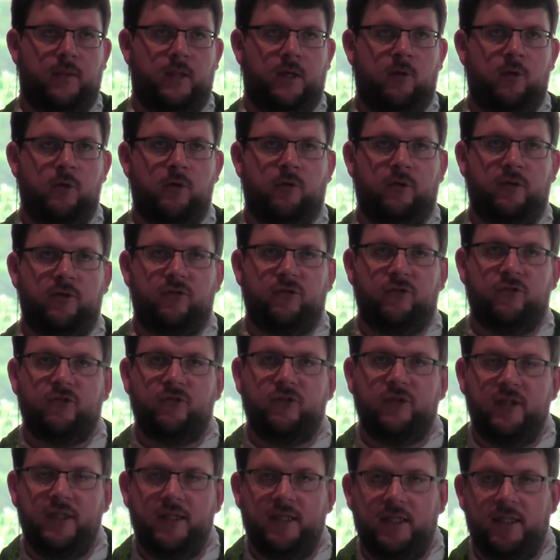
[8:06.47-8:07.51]
when we
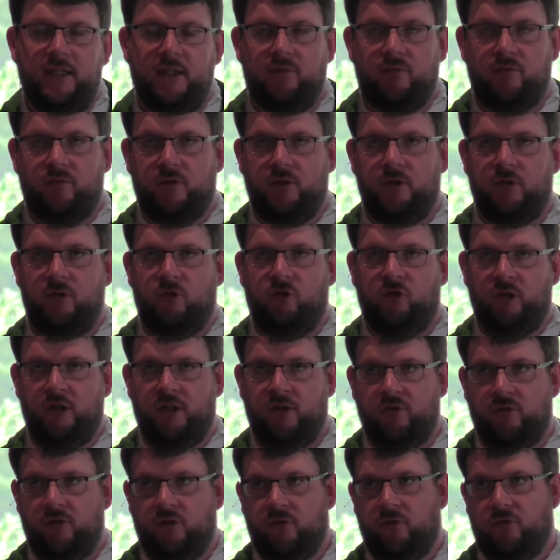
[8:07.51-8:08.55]
receive
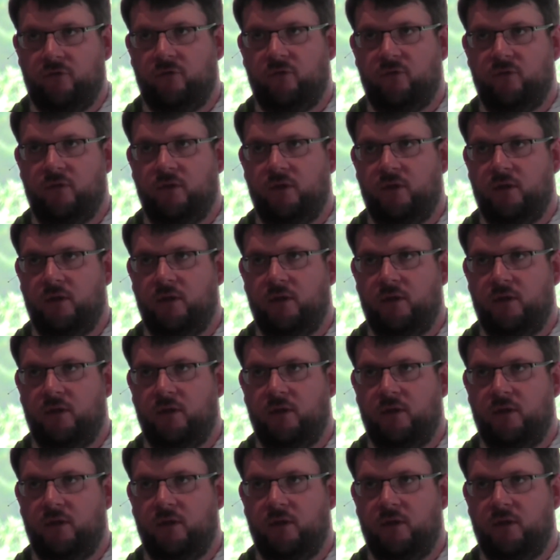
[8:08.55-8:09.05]
Jesus,